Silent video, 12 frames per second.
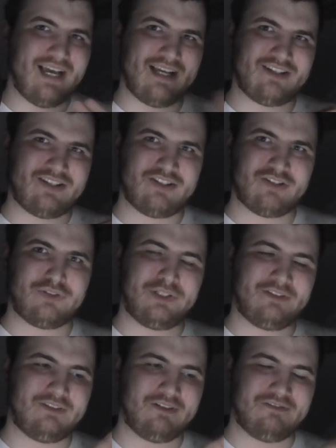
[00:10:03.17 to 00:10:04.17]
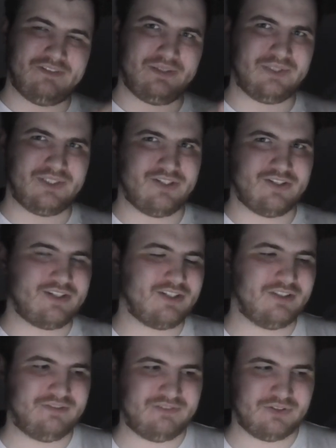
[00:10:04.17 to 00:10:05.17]
extra filters
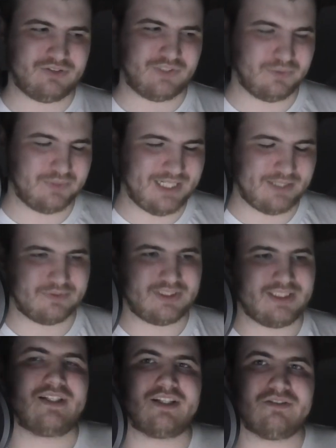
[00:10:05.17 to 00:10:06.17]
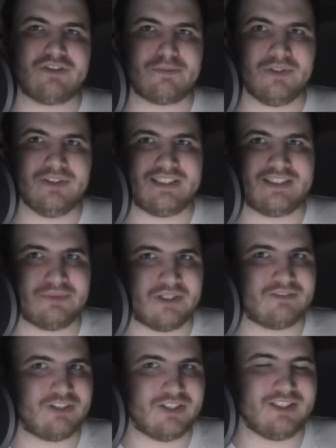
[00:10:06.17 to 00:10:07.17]
to filter it all out. So responding to
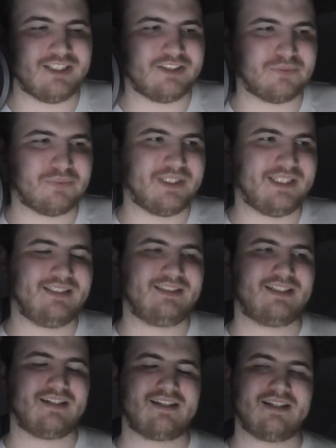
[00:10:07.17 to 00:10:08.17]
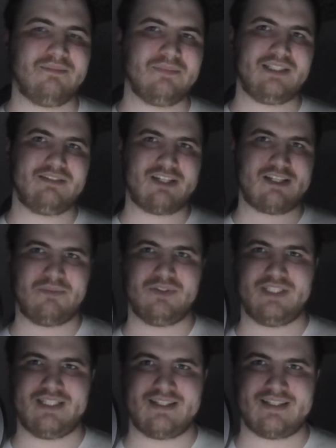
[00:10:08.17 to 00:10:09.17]
her earlier tweet, somebody
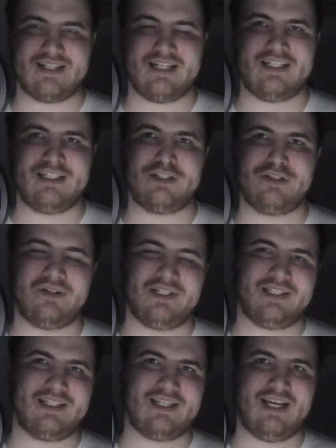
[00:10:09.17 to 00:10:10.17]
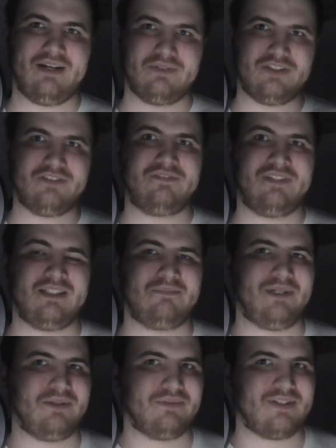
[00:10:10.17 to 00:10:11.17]
responded saying like, how do you feel
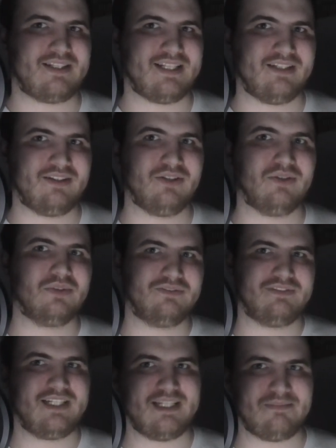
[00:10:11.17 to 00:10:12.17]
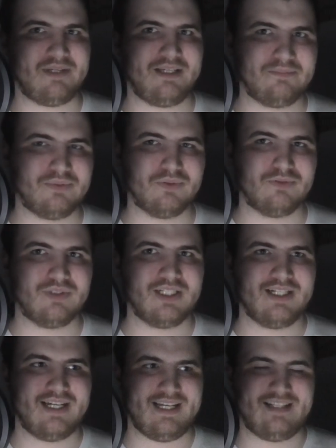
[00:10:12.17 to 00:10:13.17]
about seeing all of these people
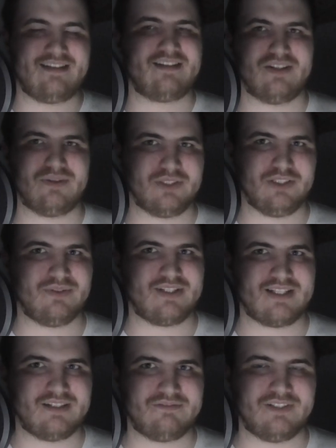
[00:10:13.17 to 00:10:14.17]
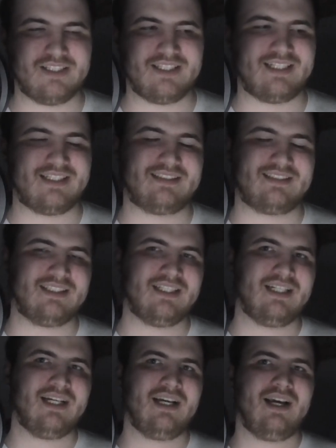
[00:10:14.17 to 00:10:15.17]
insulting you and stuff like that?
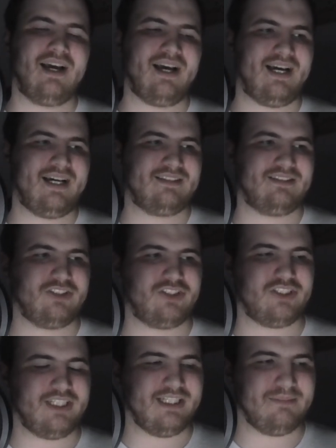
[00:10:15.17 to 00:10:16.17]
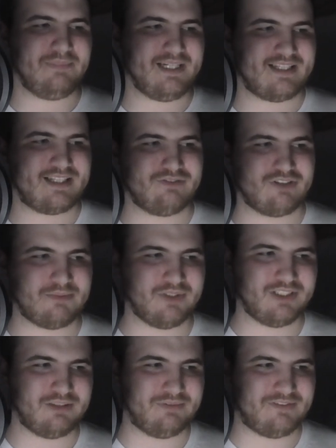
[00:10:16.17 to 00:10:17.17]
And she basically
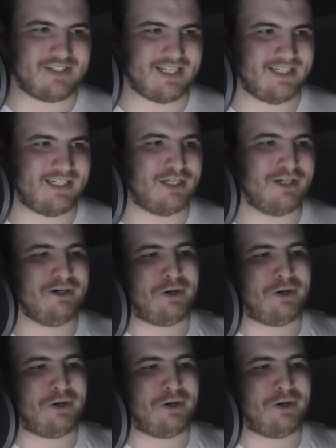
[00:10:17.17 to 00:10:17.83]
responded with saying,